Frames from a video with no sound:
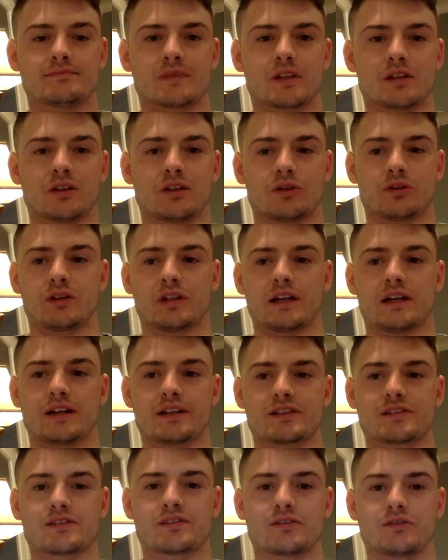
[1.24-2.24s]
Hello,
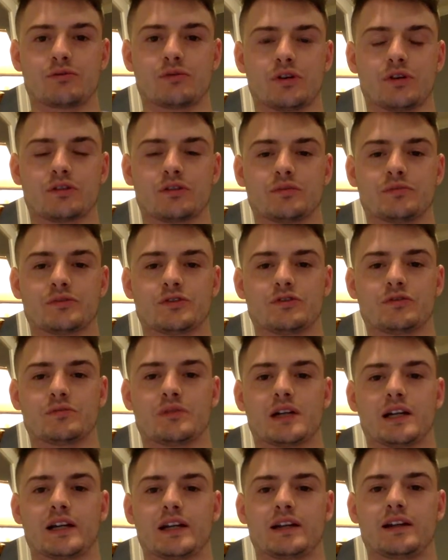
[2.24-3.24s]
class. Welcome to
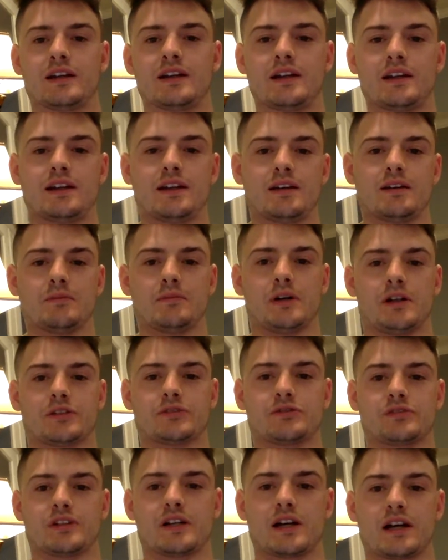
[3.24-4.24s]
my
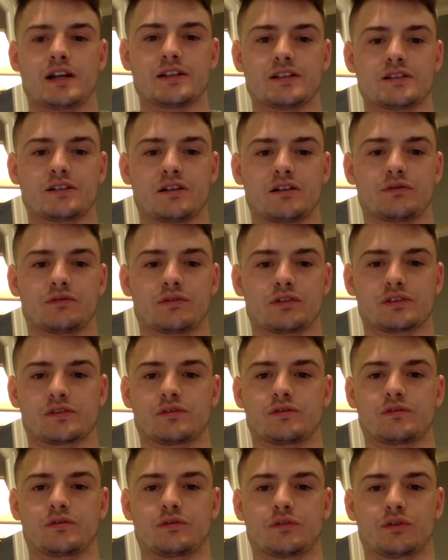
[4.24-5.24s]
Module 9
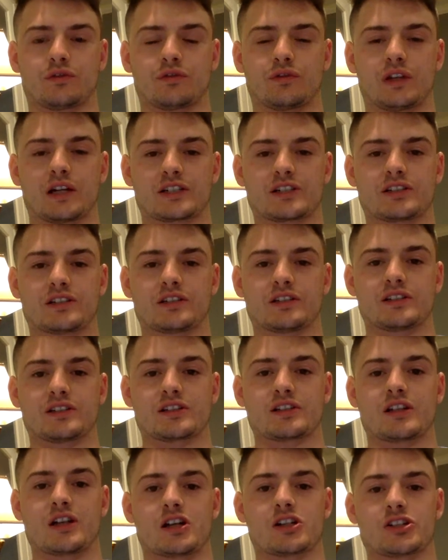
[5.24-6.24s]
self-reflection
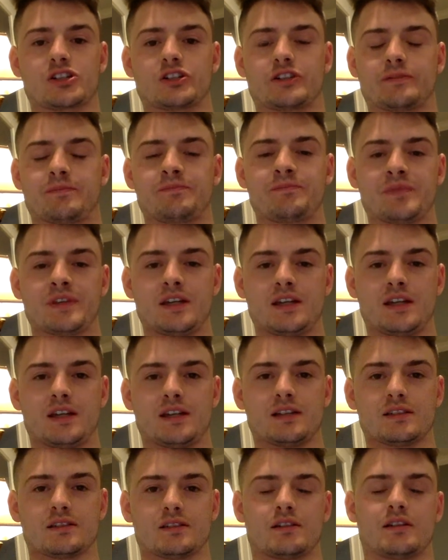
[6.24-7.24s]
discussion.
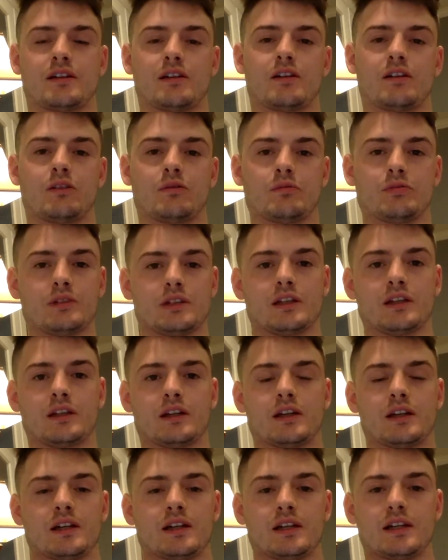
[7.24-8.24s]
Today I'll
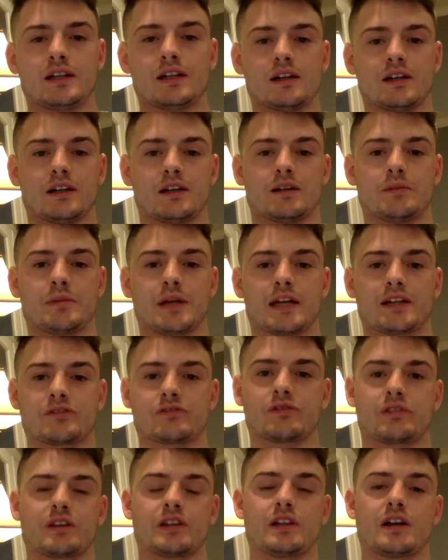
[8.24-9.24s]
be
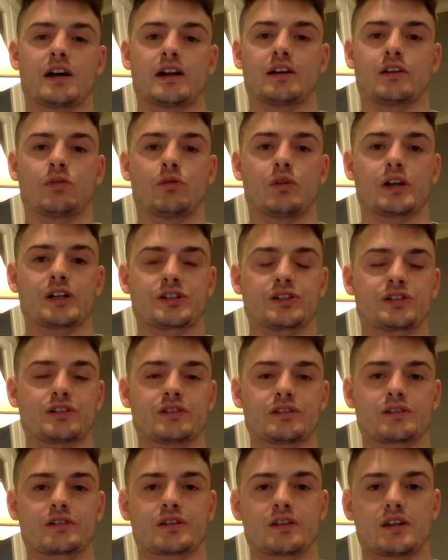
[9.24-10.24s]
answering the 9
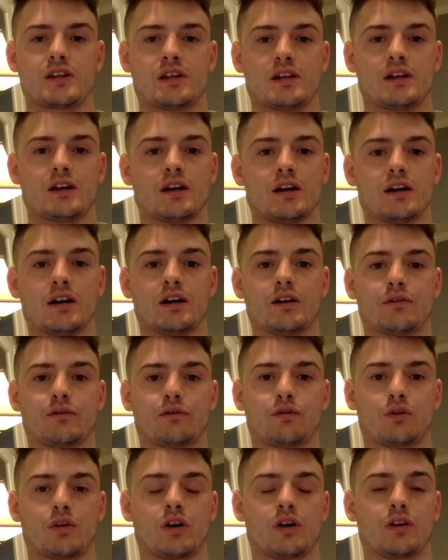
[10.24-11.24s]
questions
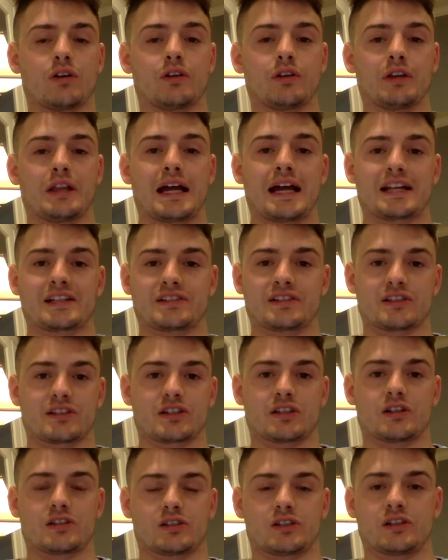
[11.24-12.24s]
for our last
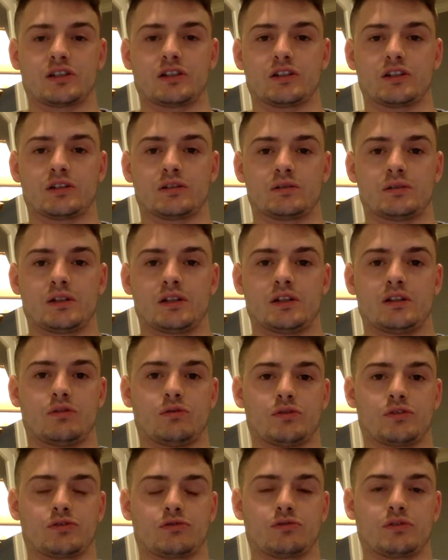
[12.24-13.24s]
discussion here,
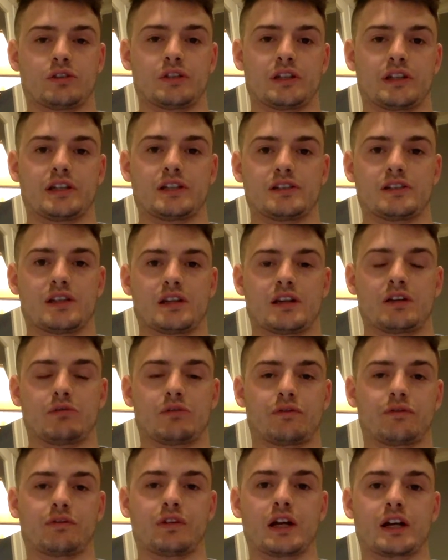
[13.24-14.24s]
which really is a
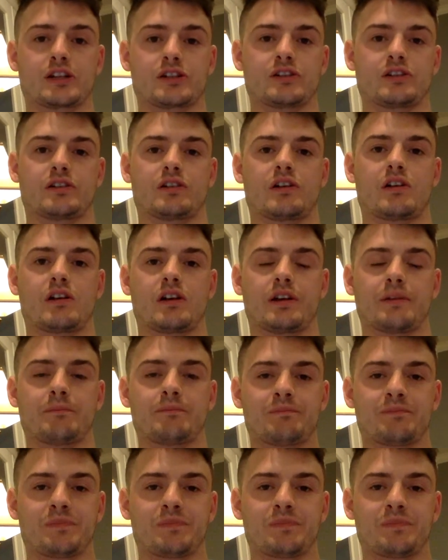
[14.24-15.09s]
reflection on